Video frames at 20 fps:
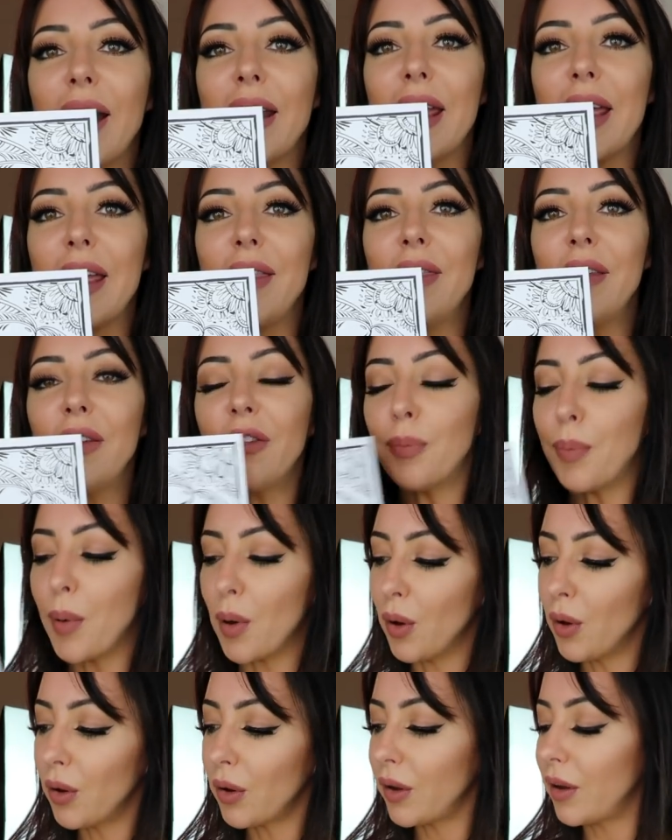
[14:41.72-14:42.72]
and in this
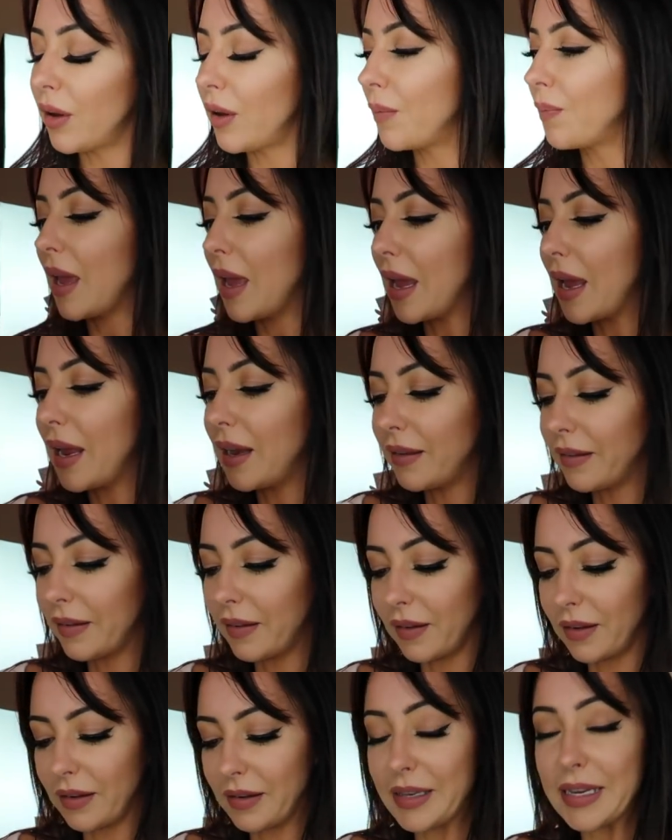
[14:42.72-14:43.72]
book,
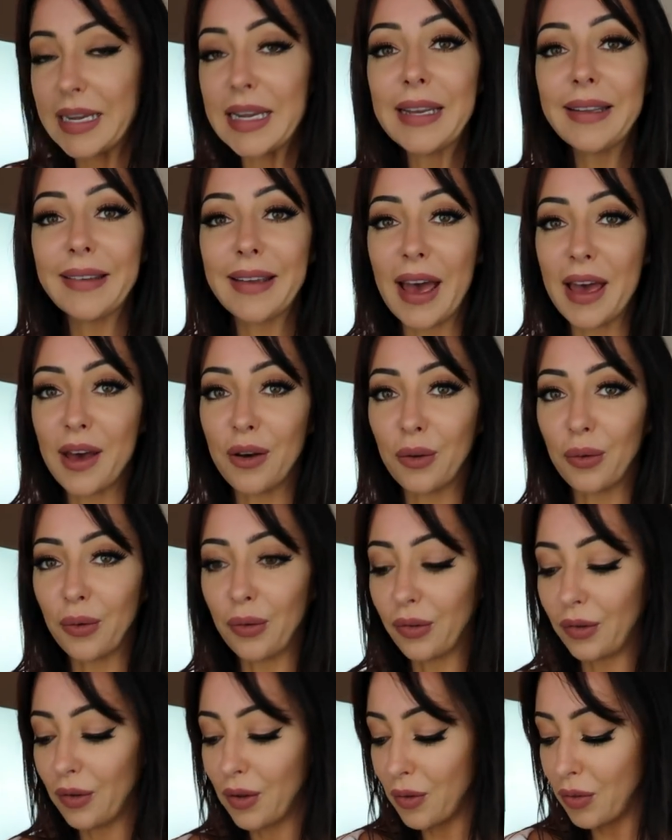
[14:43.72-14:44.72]
it
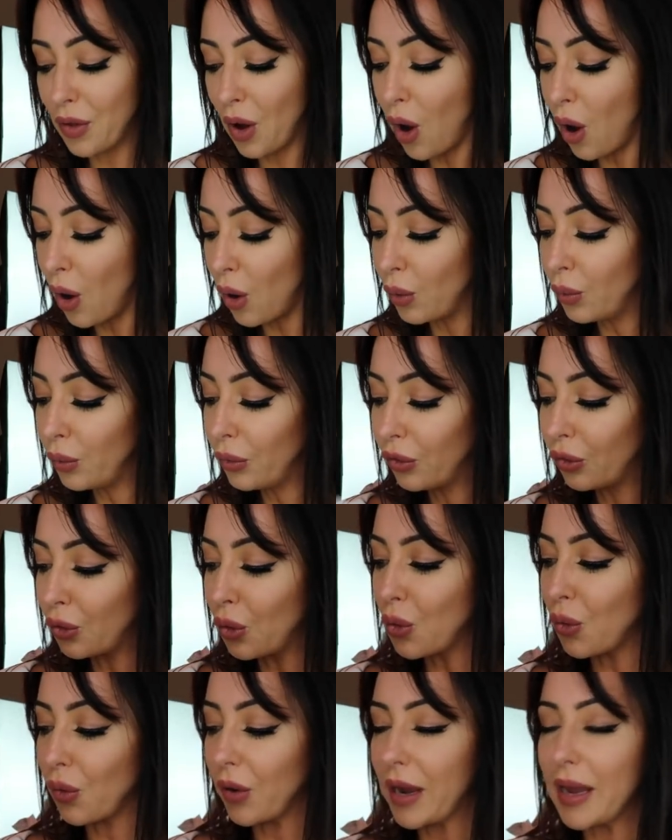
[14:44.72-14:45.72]
details the whole
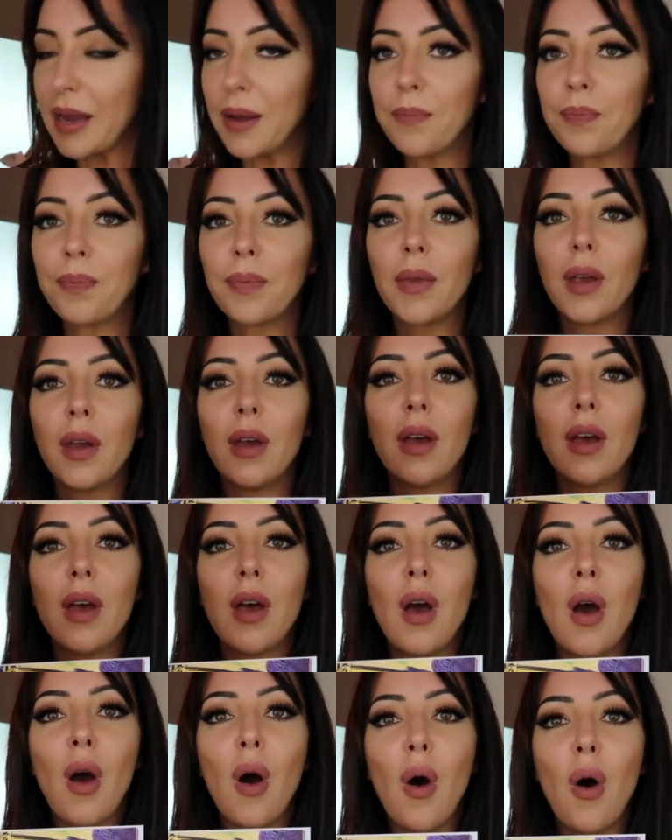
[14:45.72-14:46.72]
story
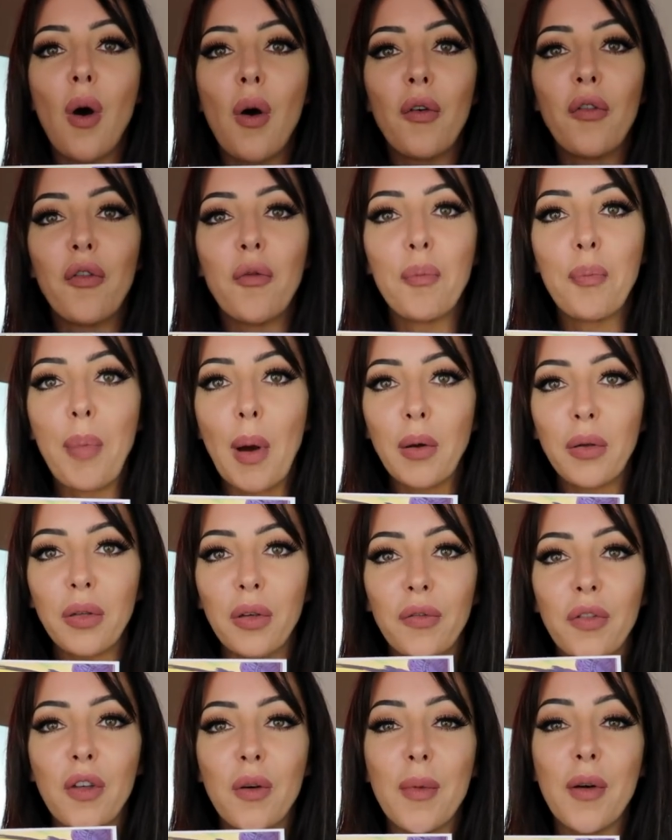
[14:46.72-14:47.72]
of both
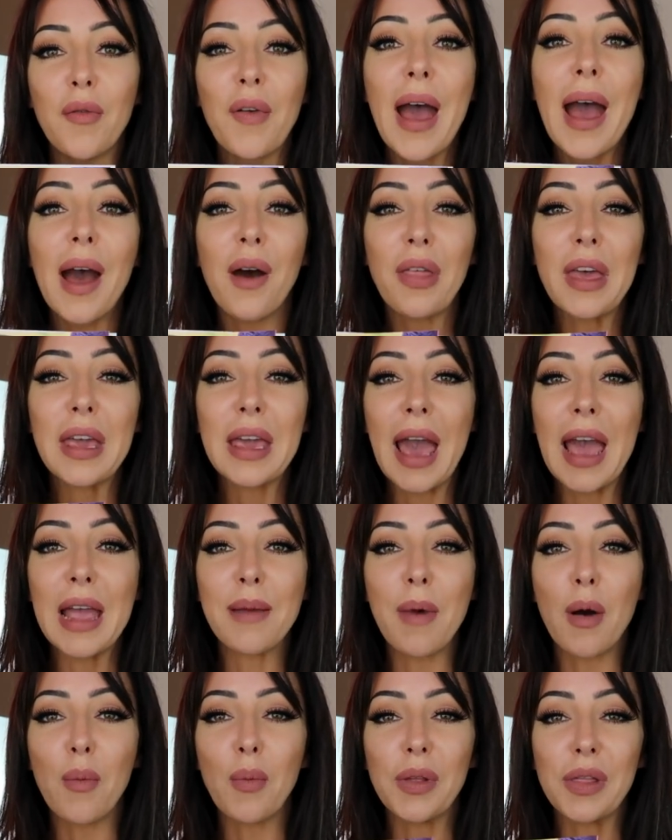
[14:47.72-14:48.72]
of them, of how they
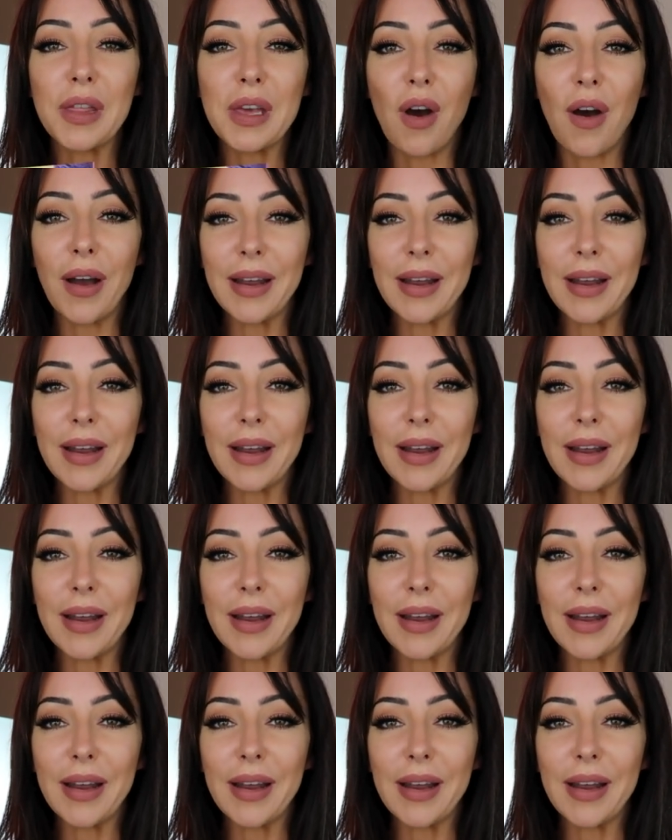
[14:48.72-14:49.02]
came up with the